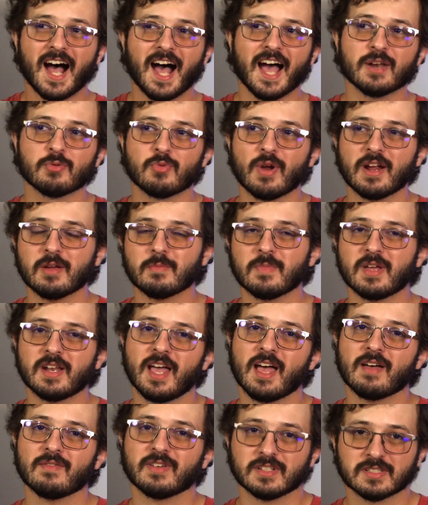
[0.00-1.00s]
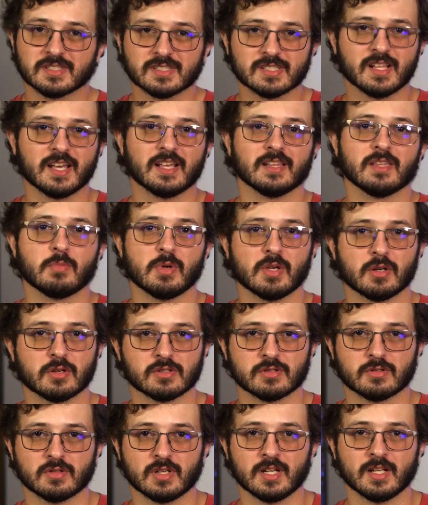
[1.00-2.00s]
I'd recommend having a slightly bigger
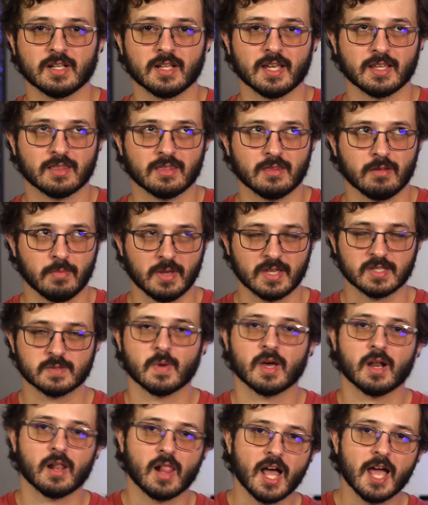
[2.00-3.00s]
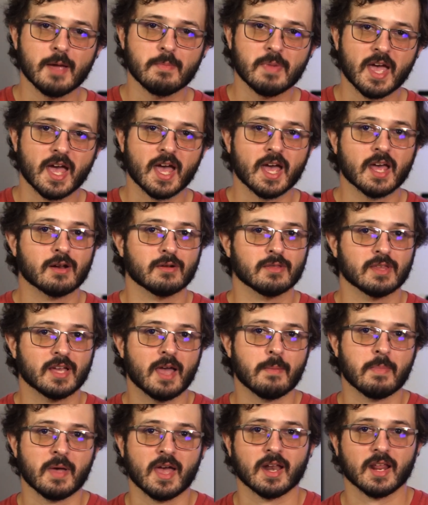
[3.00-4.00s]
screen like the base model iPad or the
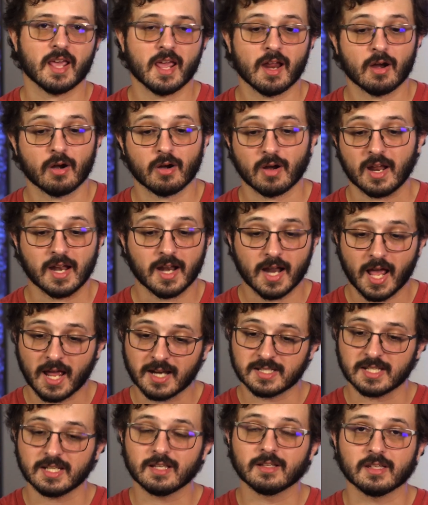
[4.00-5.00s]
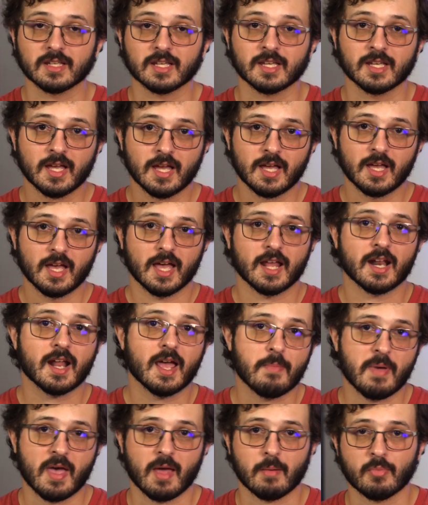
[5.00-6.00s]
iPad Air, and ideally an
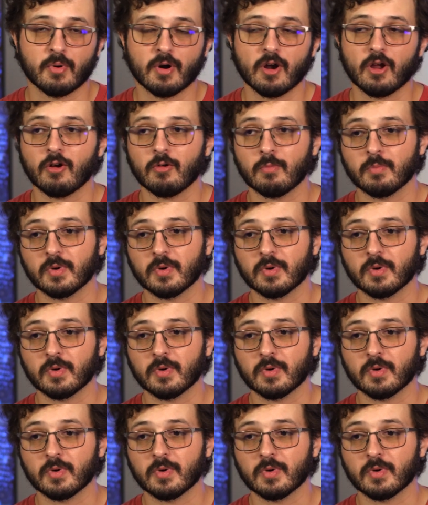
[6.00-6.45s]
iPad Pro.